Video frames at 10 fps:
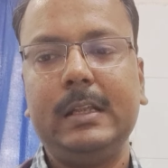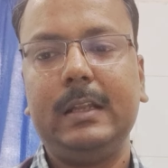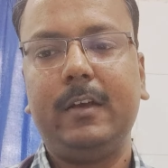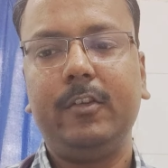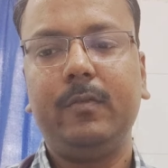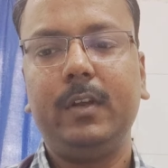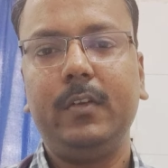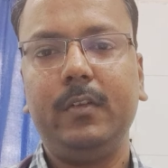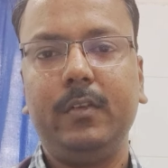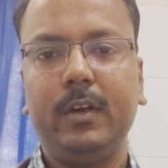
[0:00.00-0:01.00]
Last one
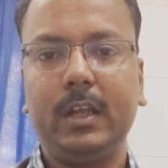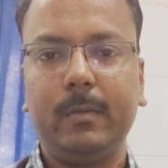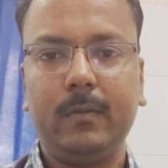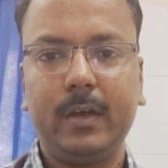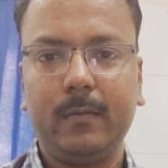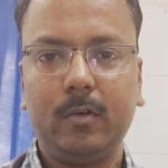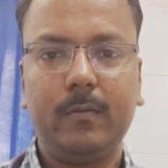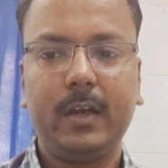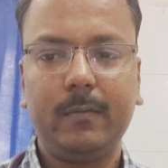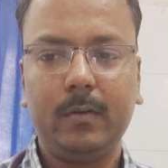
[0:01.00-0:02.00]
is the table viva or
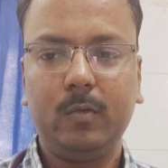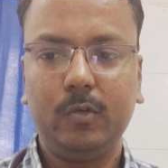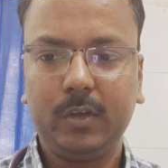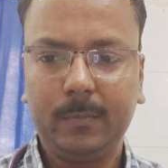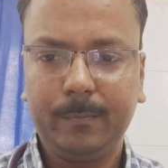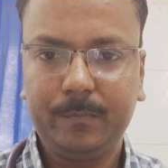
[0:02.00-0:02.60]
viva voci,